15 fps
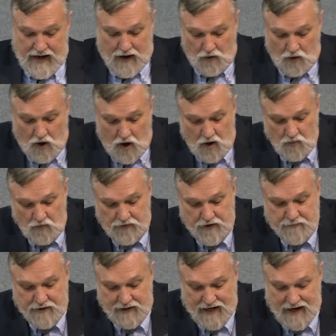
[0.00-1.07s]
How long will
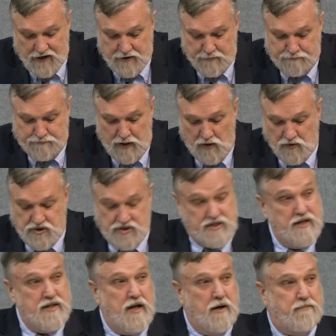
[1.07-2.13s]
they be allowed to
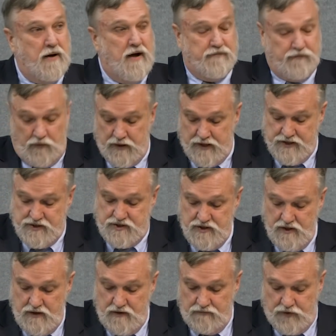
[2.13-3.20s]
boast in their pufferies?
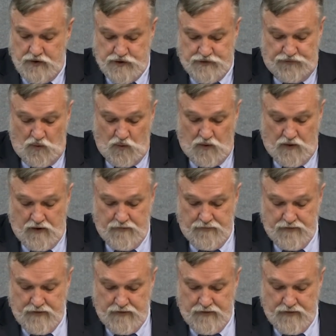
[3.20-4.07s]
Verse 4.